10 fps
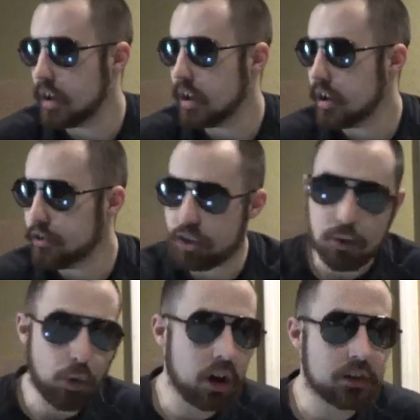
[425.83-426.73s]
She
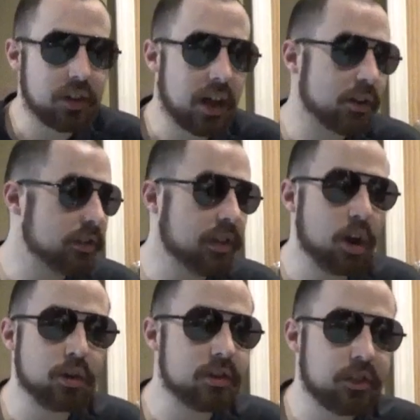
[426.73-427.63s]
walks out, and
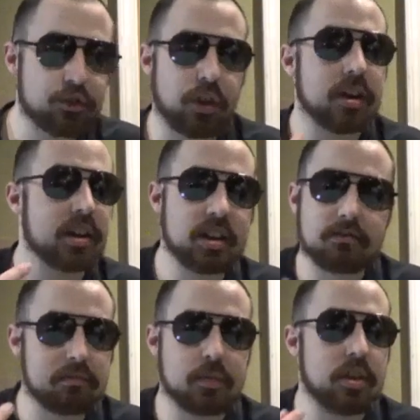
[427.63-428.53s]
Otis is trying
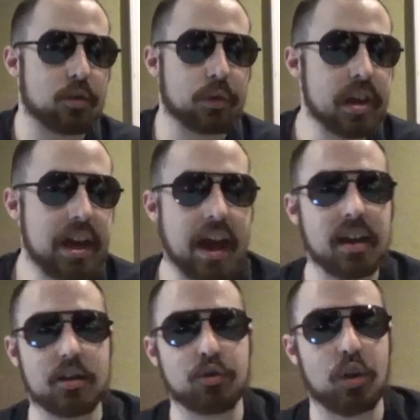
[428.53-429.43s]
to, regain
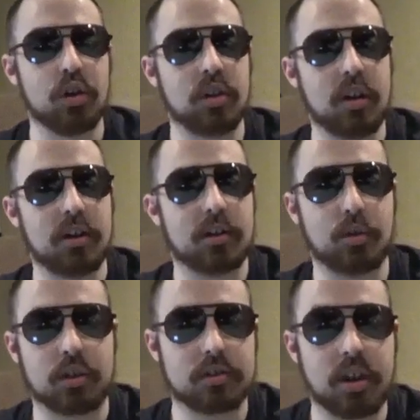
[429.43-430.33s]
control,
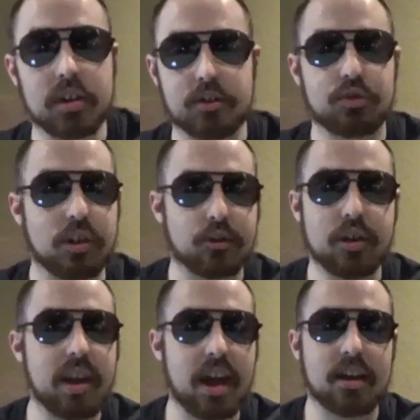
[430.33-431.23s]
or Tucker's trying to
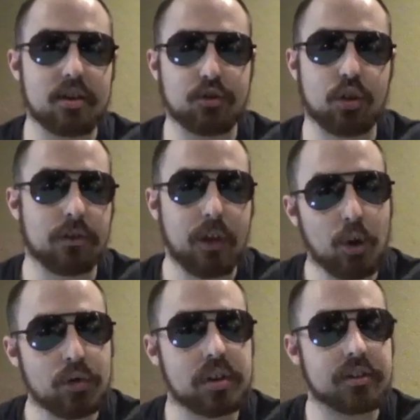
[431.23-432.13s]
regain control of
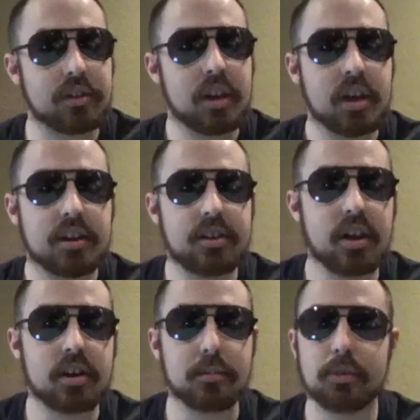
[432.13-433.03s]
Otis,
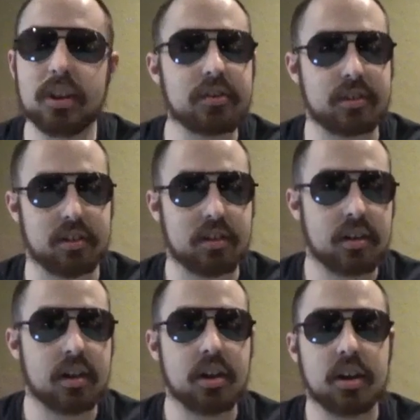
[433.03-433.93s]
telling him, "Listen,
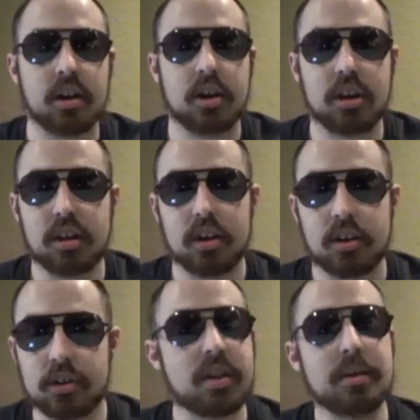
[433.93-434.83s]

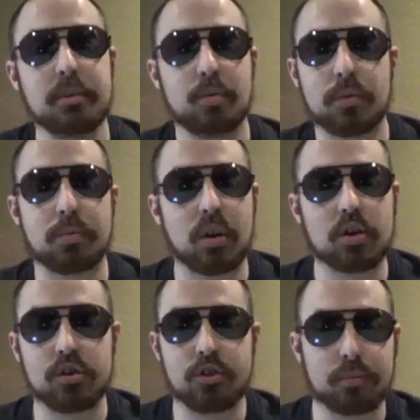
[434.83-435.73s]
you're teaming with Braun
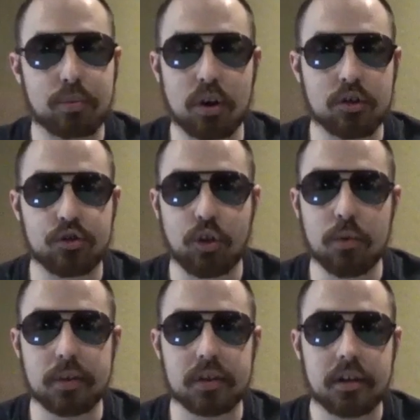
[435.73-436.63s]
Strowman,